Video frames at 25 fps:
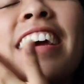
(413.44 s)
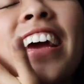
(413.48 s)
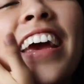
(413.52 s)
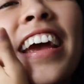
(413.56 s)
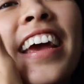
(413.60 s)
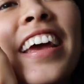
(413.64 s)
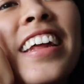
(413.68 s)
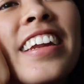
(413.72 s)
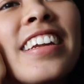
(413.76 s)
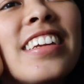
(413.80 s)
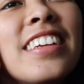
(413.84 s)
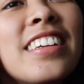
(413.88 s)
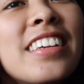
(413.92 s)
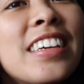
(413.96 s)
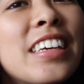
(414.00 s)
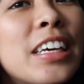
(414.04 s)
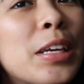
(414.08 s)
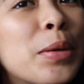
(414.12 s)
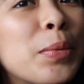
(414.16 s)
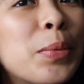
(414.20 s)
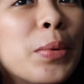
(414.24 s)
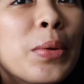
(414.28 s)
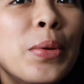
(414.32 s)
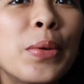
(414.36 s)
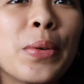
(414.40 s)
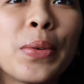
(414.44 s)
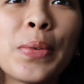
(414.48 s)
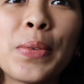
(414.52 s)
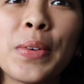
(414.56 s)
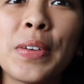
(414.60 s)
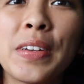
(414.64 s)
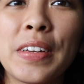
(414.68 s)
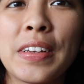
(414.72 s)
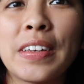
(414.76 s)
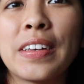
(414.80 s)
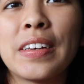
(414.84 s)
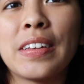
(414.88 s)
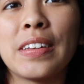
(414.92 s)
and it will look
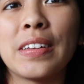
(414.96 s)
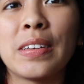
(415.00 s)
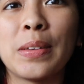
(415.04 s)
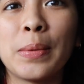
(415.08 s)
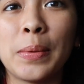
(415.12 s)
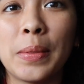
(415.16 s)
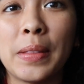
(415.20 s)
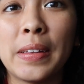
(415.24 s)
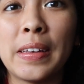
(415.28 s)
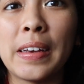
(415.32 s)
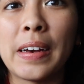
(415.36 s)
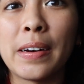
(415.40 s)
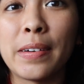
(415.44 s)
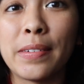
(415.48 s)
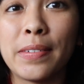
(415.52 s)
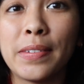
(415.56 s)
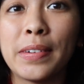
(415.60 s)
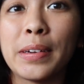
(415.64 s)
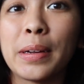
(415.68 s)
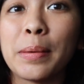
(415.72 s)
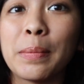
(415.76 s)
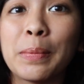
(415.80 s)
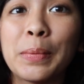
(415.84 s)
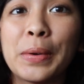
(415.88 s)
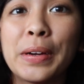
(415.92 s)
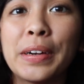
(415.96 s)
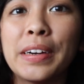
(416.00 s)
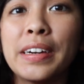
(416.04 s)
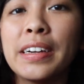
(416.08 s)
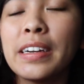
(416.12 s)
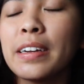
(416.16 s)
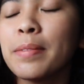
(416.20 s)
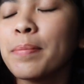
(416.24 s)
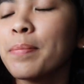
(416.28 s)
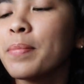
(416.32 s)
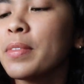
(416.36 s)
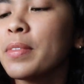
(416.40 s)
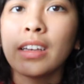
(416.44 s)
ridiculous with the outfit I'm
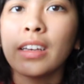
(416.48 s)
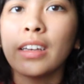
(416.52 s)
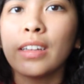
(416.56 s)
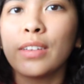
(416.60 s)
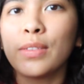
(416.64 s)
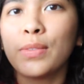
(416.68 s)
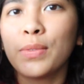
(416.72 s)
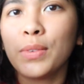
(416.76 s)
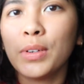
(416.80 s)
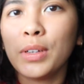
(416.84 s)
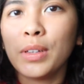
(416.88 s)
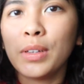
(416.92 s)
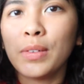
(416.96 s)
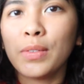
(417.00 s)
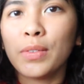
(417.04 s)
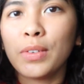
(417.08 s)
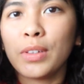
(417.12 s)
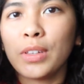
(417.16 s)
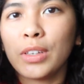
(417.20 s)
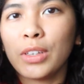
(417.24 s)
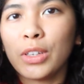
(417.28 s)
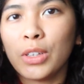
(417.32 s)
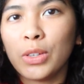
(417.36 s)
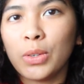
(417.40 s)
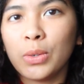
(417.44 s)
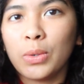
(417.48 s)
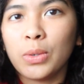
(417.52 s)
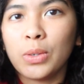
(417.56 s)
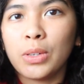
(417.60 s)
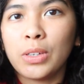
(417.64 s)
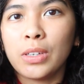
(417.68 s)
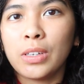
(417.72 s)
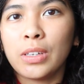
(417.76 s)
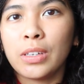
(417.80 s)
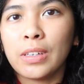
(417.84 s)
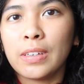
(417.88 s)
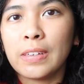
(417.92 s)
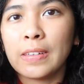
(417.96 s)
wearing. It's really, really
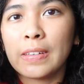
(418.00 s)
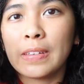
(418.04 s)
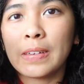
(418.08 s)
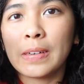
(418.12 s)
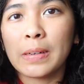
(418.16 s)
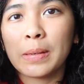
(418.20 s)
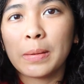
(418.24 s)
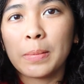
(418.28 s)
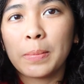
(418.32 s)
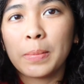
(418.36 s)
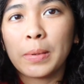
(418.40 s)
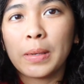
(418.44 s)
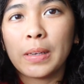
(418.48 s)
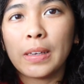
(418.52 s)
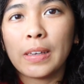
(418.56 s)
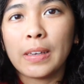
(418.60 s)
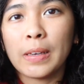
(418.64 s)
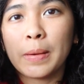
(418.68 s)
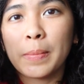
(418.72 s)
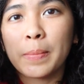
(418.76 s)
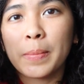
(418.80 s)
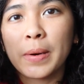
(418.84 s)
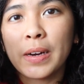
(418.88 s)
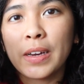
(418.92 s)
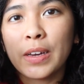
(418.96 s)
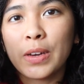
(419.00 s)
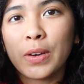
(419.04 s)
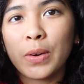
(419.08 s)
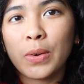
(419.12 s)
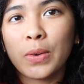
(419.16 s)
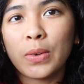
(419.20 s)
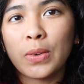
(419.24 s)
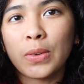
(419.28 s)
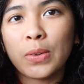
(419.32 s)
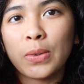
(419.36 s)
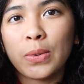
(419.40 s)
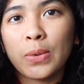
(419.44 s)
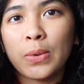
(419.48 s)
cute. It's gonna be my
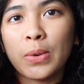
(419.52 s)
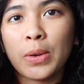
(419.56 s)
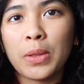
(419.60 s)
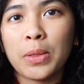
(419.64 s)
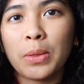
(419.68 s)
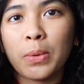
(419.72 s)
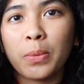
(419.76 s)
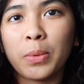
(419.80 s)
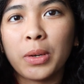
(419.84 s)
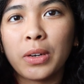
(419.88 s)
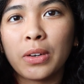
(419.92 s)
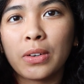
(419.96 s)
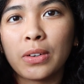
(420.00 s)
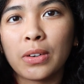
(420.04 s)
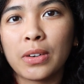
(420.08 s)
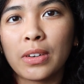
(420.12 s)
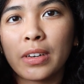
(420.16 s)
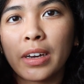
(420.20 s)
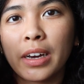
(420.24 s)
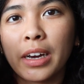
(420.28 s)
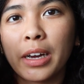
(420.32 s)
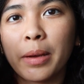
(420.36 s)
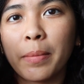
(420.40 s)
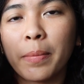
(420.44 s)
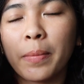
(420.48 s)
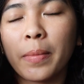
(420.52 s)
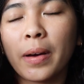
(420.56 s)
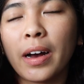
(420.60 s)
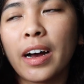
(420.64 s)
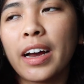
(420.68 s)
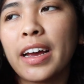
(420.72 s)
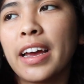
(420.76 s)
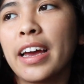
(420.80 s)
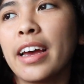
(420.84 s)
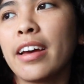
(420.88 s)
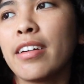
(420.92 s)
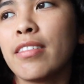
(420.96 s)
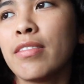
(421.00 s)
go-to in the winter time. I
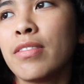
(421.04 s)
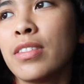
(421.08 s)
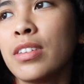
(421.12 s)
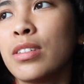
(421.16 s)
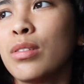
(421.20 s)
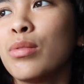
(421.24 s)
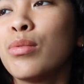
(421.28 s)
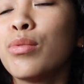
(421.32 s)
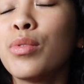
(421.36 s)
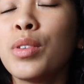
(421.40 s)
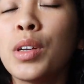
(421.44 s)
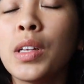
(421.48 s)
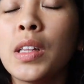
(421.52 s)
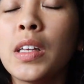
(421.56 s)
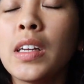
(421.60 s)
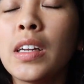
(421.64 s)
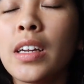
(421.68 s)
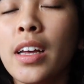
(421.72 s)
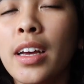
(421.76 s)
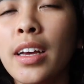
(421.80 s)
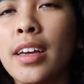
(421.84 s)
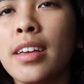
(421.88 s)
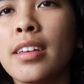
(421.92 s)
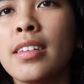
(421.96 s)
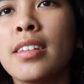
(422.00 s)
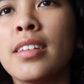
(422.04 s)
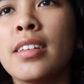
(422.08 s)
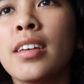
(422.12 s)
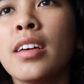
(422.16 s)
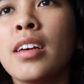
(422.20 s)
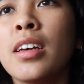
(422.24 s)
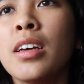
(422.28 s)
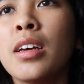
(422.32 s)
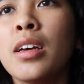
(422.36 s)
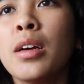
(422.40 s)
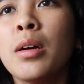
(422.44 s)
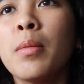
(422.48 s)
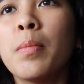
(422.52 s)
have this really nice
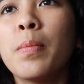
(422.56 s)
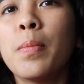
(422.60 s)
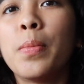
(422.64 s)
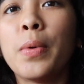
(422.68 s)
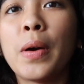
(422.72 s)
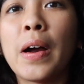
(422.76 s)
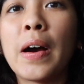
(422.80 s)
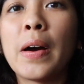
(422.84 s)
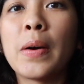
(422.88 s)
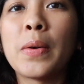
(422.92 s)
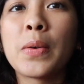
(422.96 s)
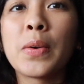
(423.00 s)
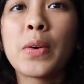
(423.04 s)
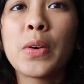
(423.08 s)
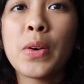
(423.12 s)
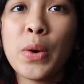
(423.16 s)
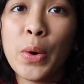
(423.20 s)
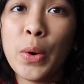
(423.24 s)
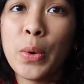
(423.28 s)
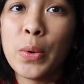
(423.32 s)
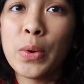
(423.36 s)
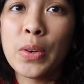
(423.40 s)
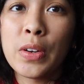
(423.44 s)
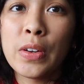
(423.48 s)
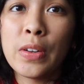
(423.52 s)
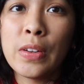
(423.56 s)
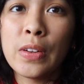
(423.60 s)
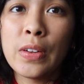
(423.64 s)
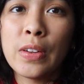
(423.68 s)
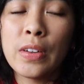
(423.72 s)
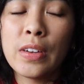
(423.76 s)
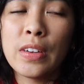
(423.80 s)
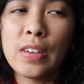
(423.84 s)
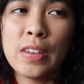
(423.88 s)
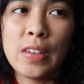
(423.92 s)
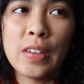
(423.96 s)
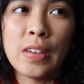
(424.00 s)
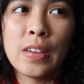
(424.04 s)
brown coat
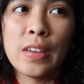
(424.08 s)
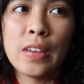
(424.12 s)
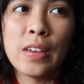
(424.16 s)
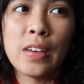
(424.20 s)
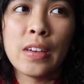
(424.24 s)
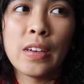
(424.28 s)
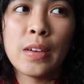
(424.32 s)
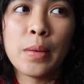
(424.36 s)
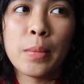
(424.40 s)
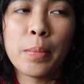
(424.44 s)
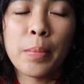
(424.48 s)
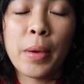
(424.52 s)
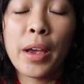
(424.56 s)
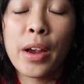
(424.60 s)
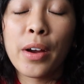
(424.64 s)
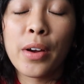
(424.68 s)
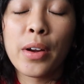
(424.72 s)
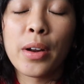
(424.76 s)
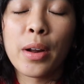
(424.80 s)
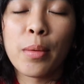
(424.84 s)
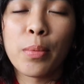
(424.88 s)
to pair it